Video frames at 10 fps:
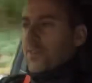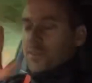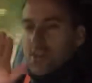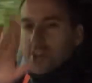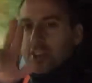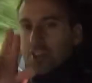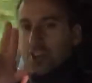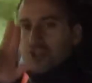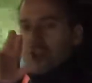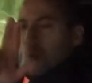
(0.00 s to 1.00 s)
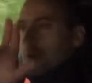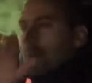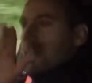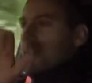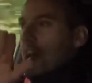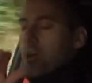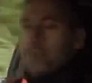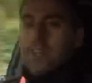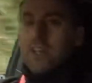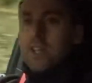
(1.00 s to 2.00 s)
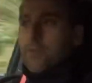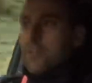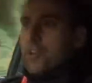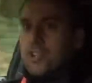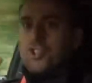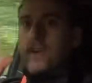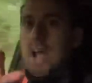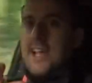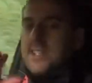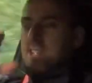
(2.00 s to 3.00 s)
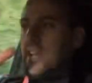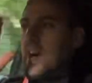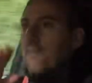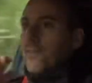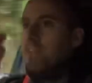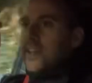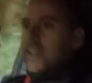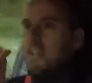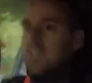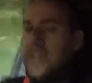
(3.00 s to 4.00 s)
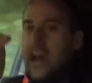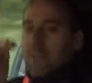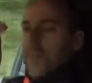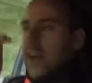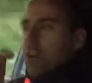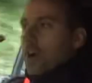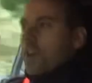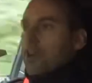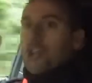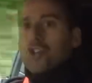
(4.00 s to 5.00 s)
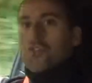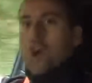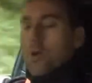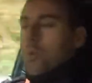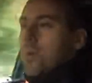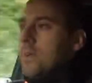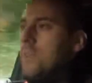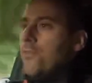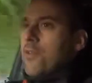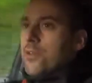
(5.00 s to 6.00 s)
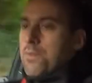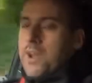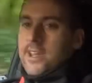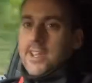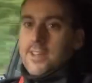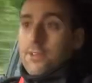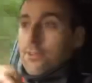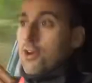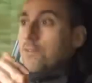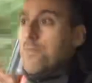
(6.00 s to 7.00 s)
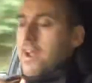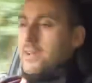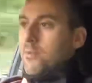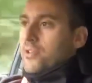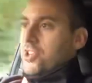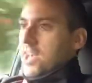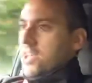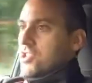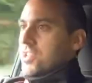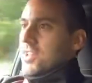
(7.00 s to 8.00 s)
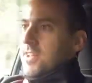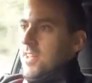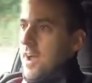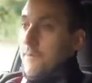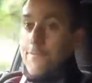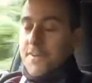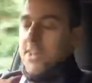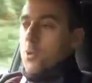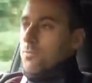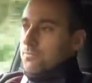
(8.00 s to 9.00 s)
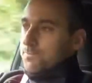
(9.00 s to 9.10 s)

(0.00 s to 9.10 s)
feels like you can control it with your toes, which on track is lovely to have that kind of control through the braking, through brake modulation and feel.